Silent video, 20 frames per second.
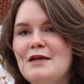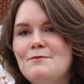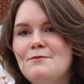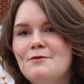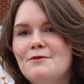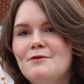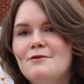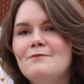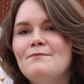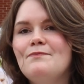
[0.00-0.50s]

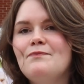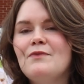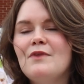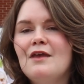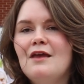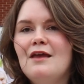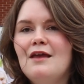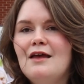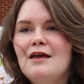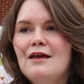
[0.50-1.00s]
people,
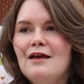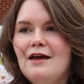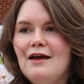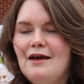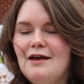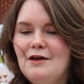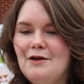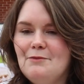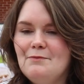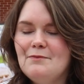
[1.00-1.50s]

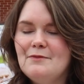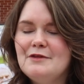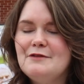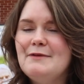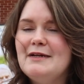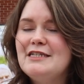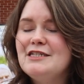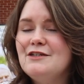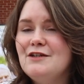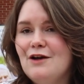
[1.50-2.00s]
um,
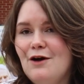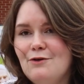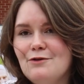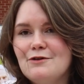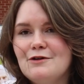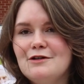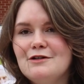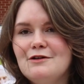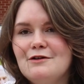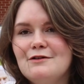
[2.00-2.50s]
especially
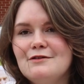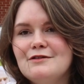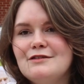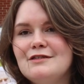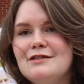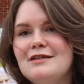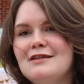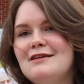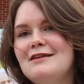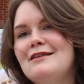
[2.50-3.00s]
older adults.
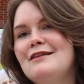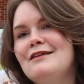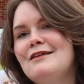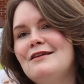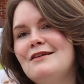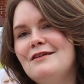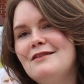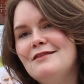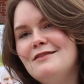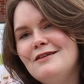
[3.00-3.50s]

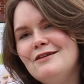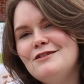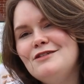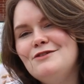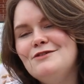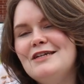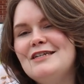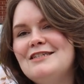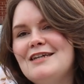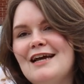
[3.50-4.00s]
There's
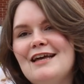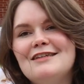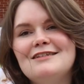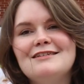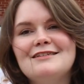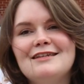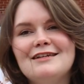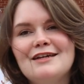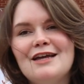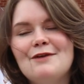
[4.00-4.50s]
unique
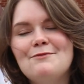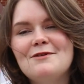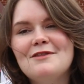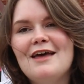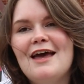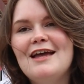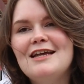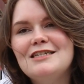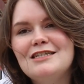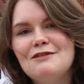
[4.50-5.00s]
challenges that come with
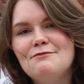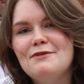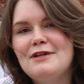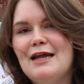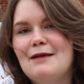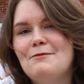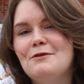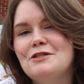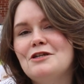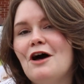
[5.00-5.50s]
aging,
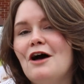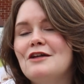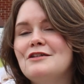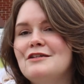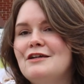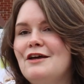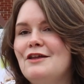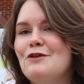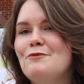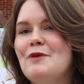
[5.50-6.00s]
being able to talk
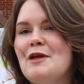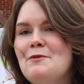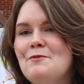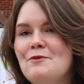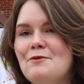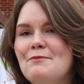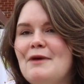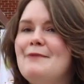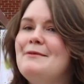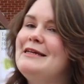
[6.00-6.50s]
to other
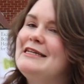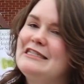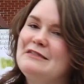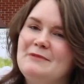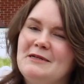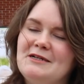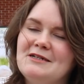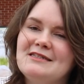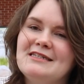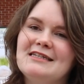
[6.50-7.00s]
people, maybe
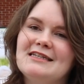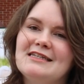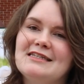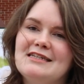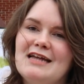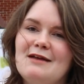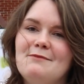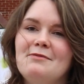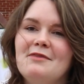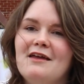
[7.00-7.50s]
experiencing the
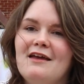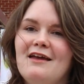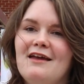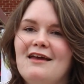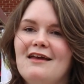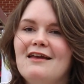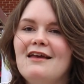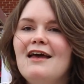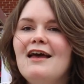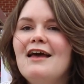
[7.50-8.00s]
same
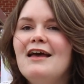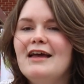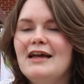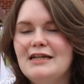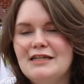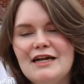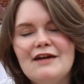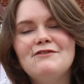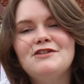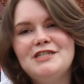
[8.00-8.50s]
thing,
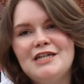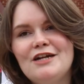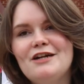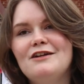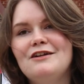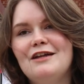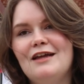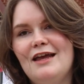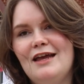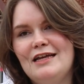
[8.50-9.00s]
and
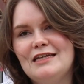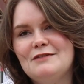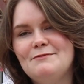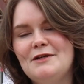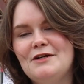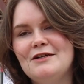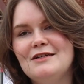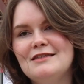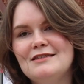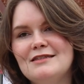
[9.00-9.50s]
sharing
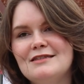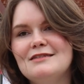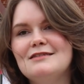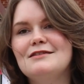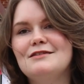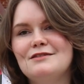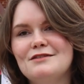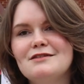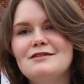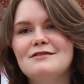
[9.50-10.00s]
experiences
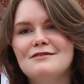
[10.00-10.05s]
is